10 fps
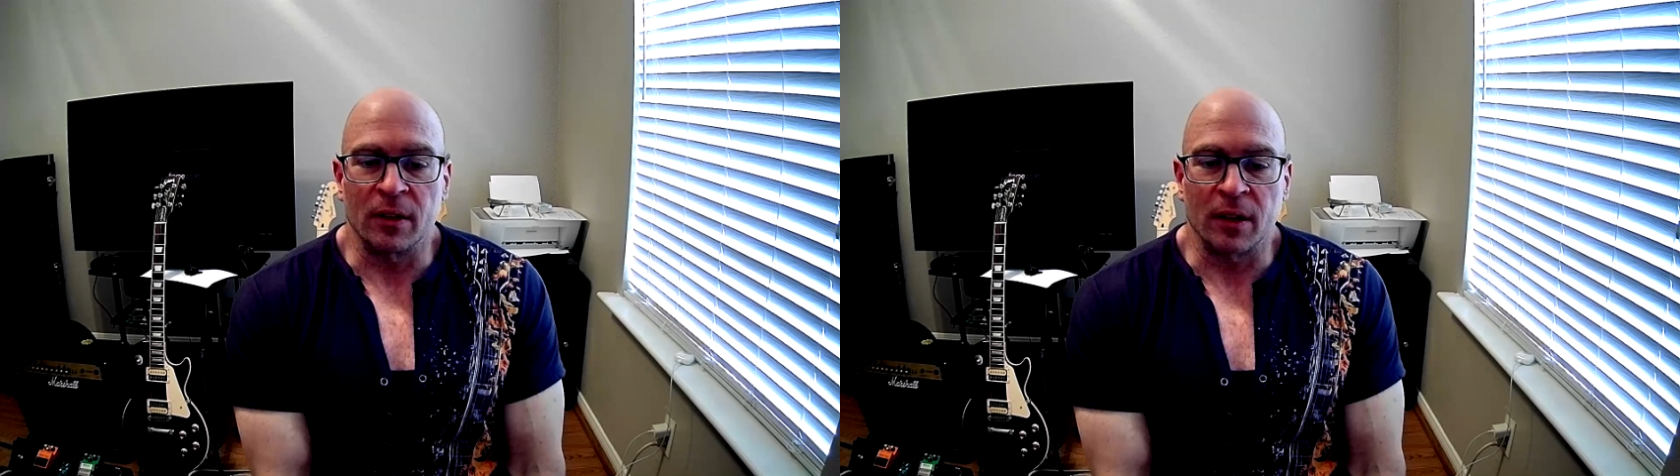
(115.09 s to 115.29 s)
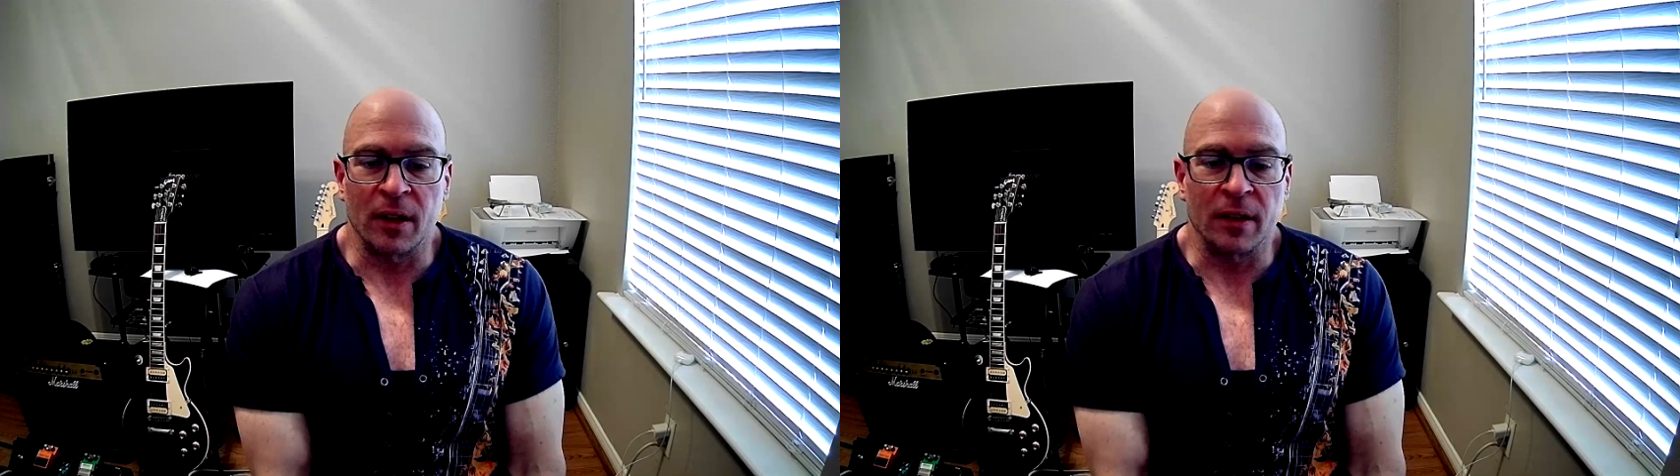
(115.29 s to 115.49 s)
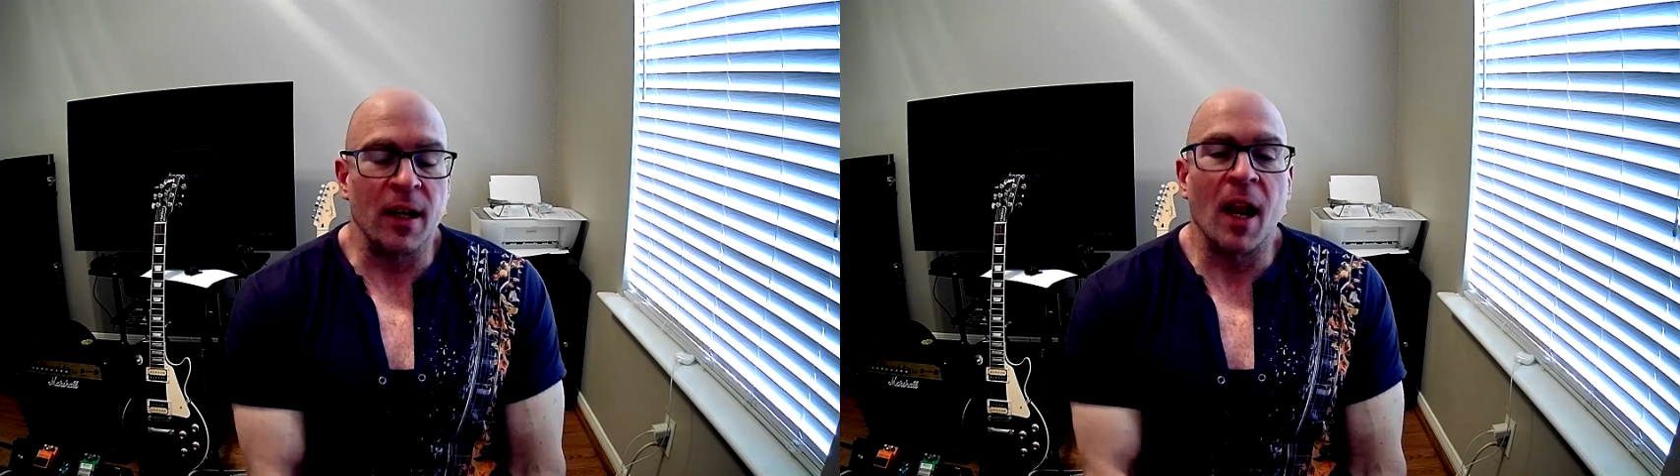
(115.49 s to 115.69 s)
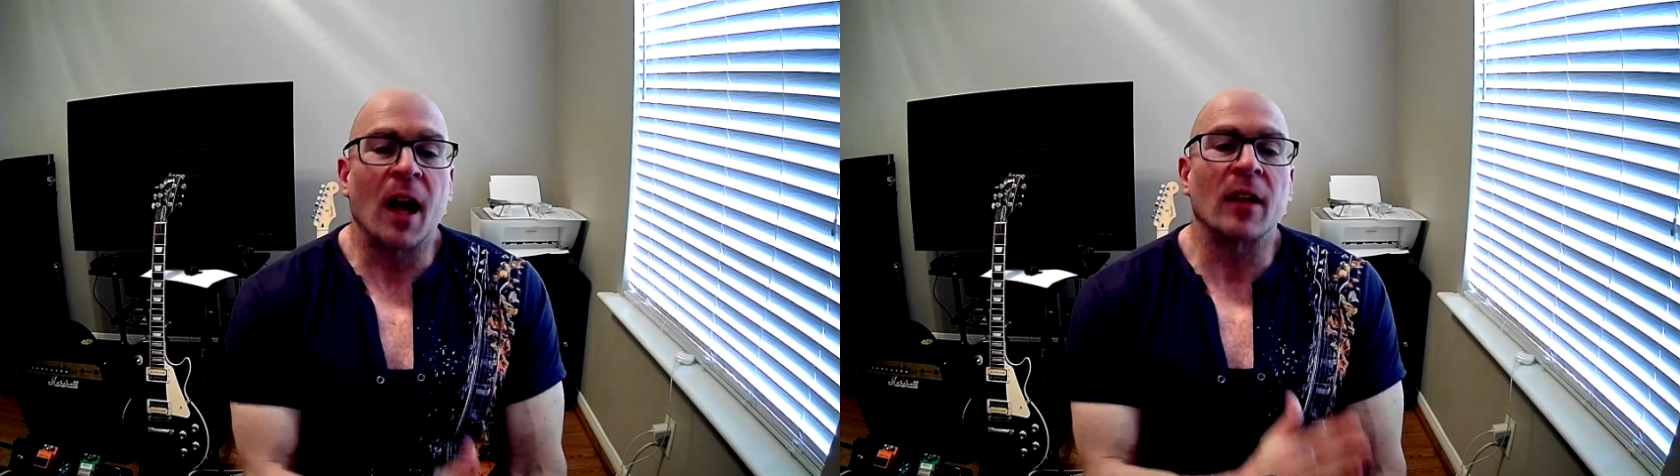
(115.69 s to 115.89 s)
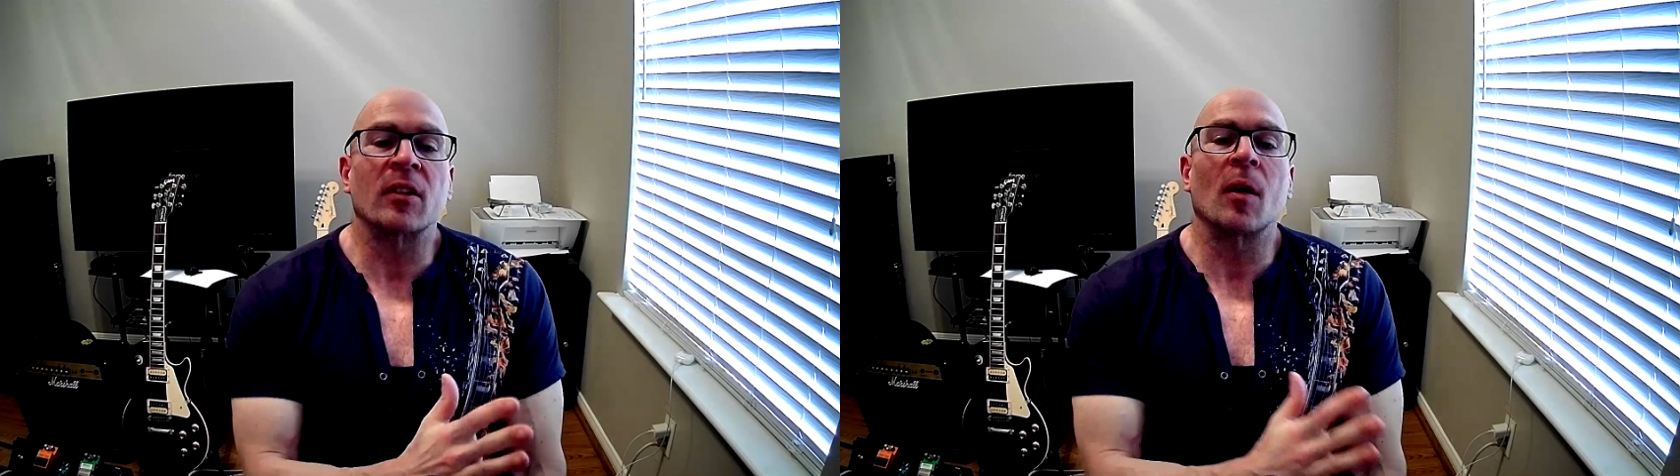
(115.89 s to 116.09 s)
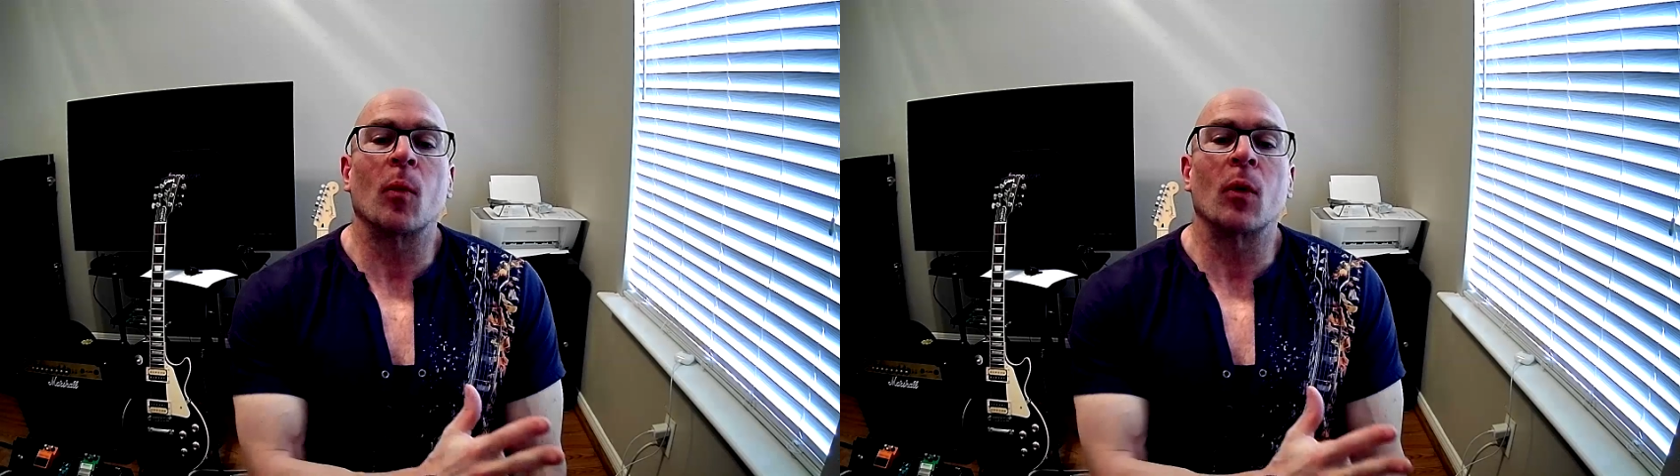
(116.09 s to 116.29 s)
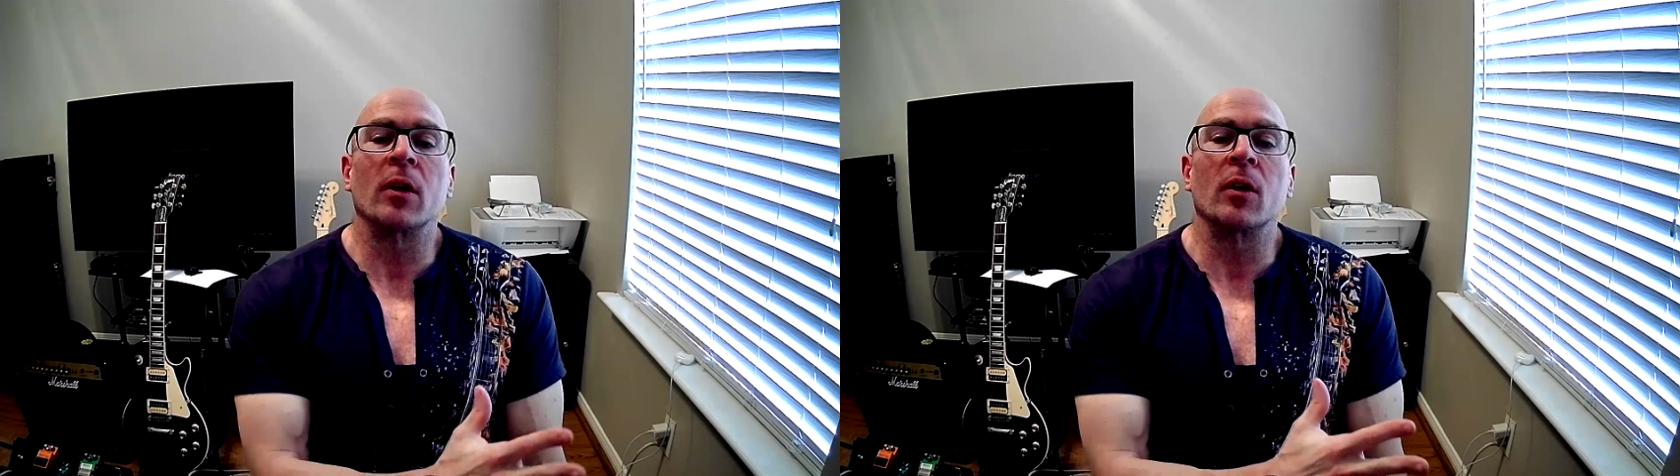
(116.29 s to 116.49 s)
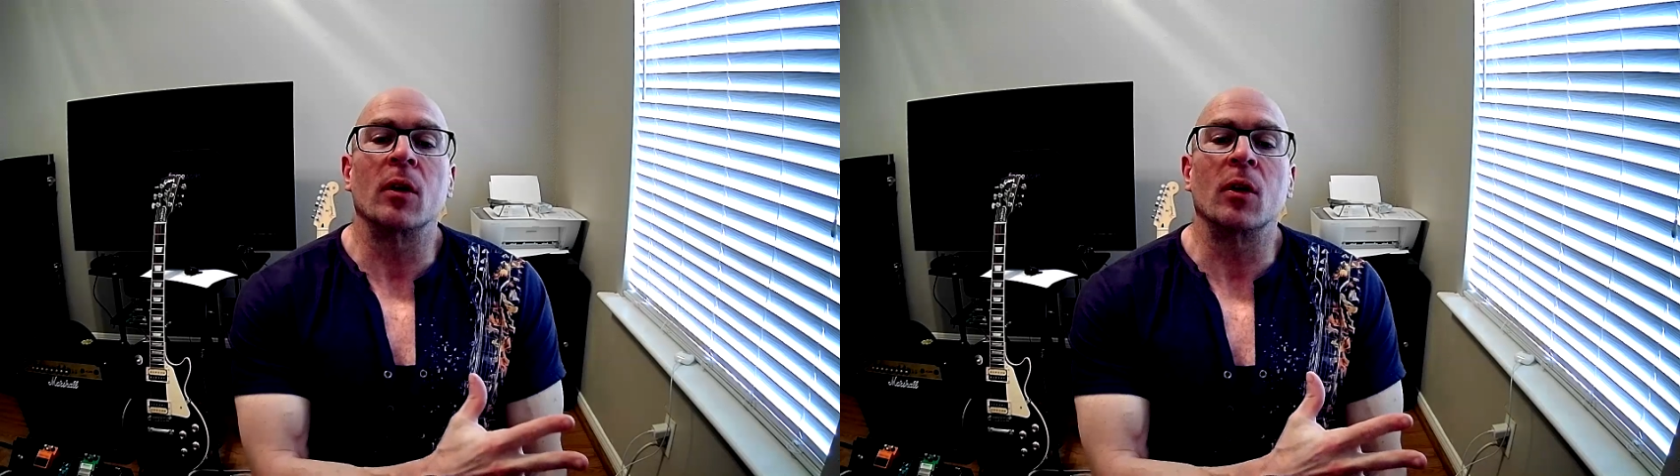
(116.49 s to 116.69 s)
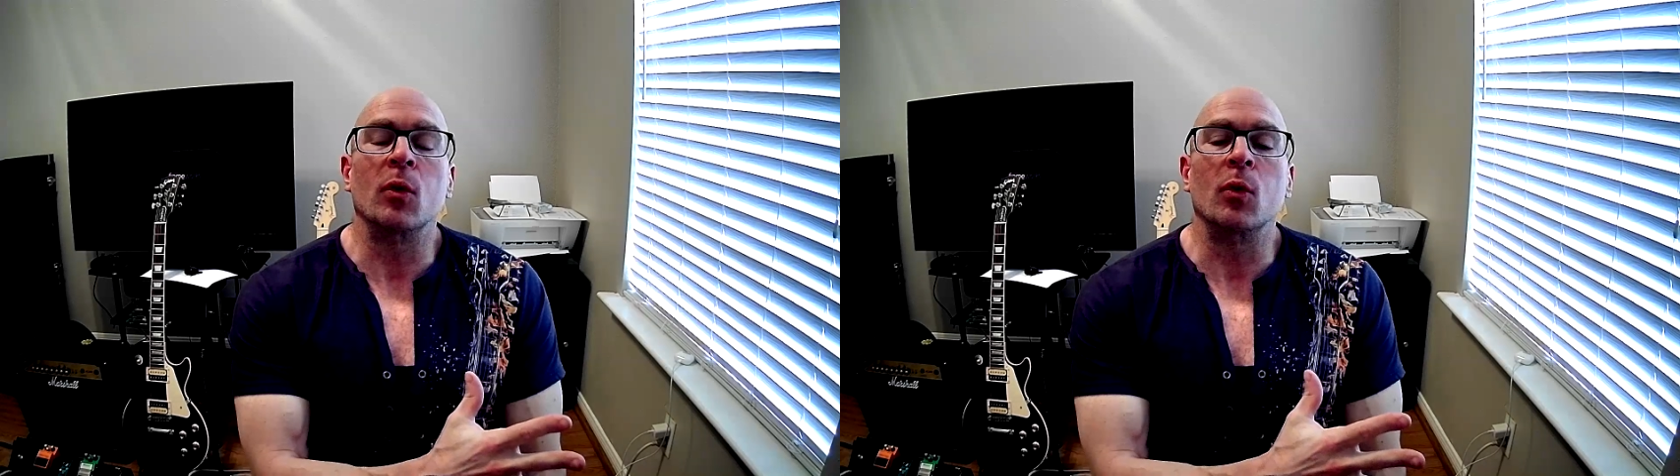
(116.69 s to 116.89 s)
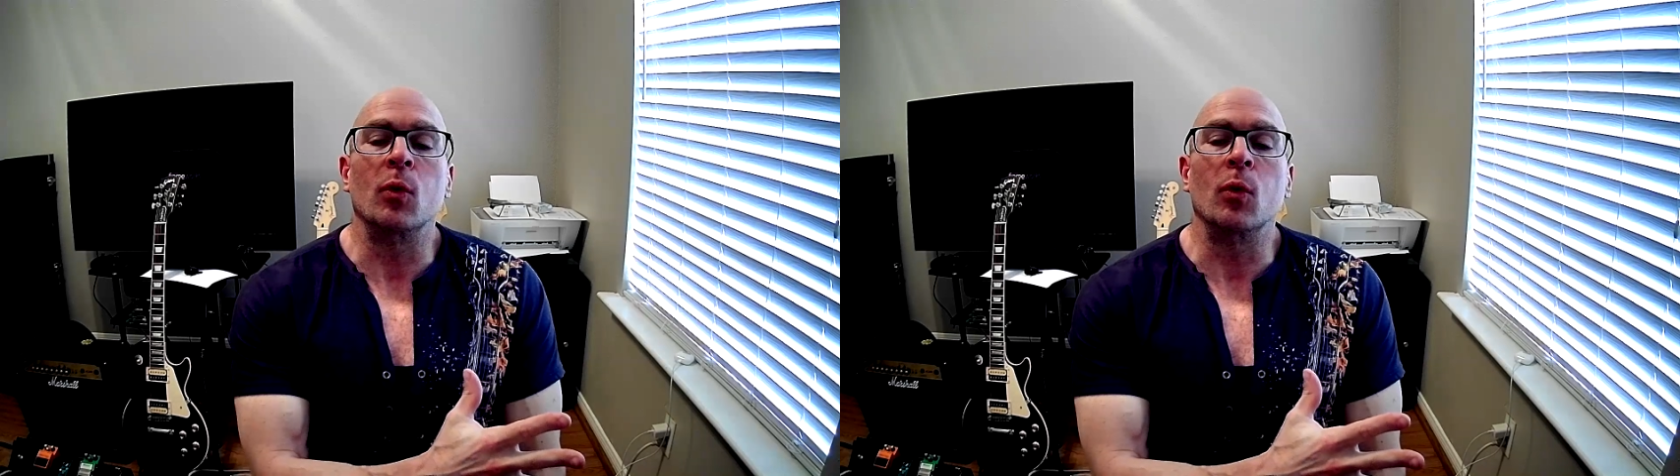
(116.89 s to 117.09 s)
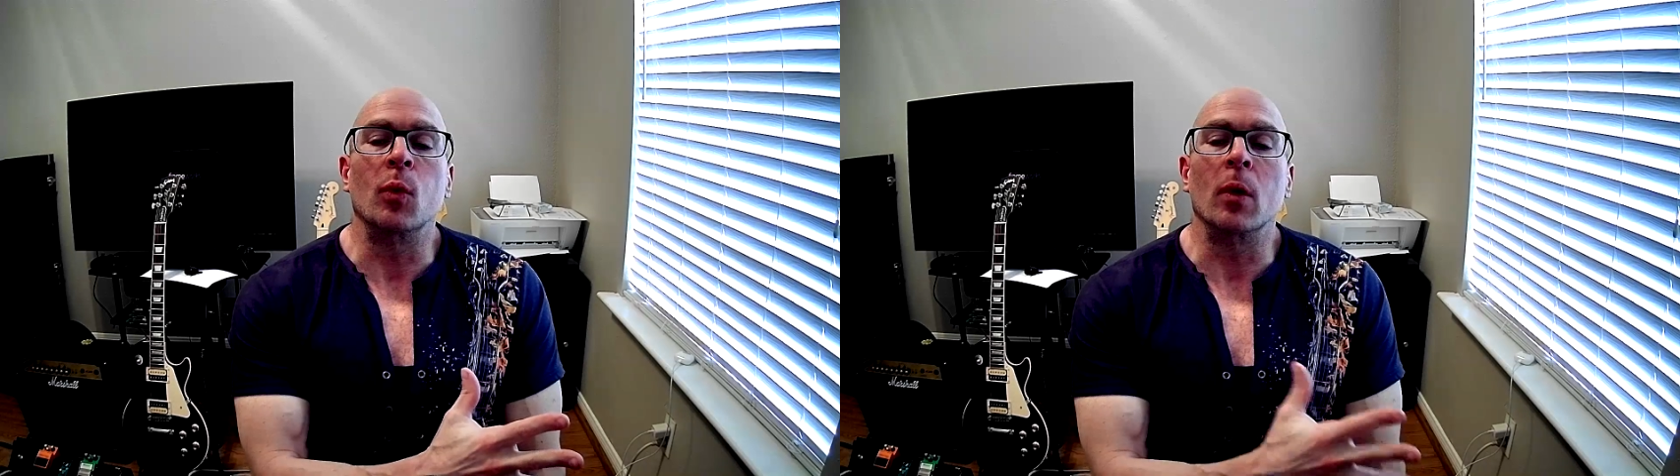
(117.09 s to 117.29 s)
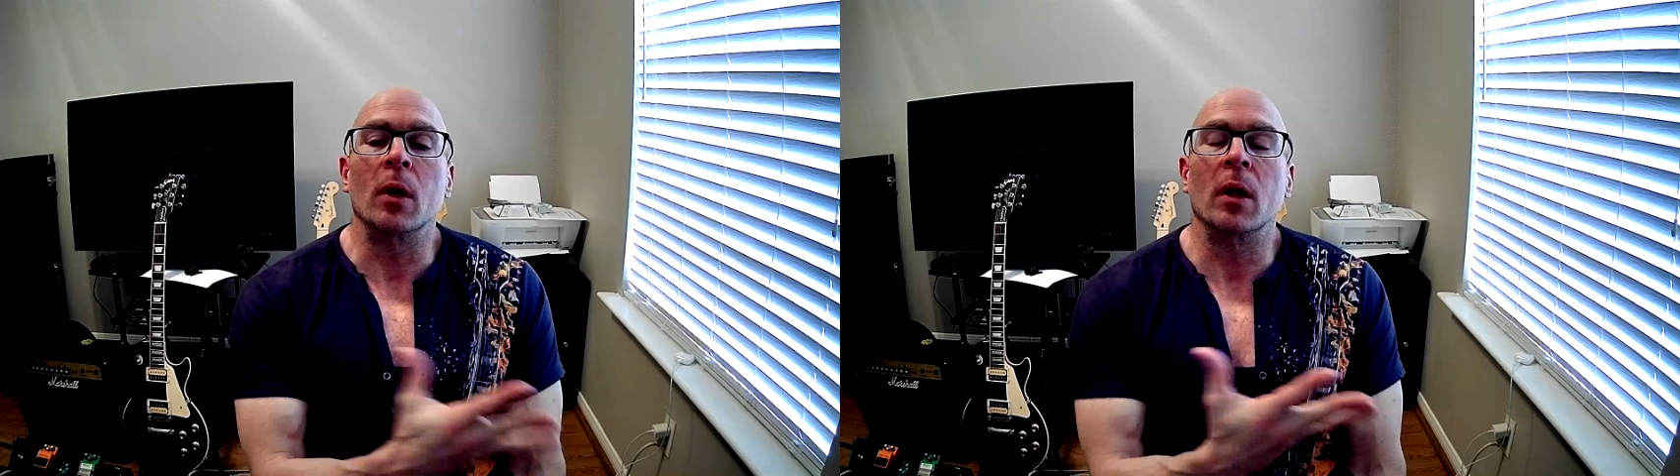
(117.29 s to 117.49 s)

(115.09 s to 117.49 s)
is not someone who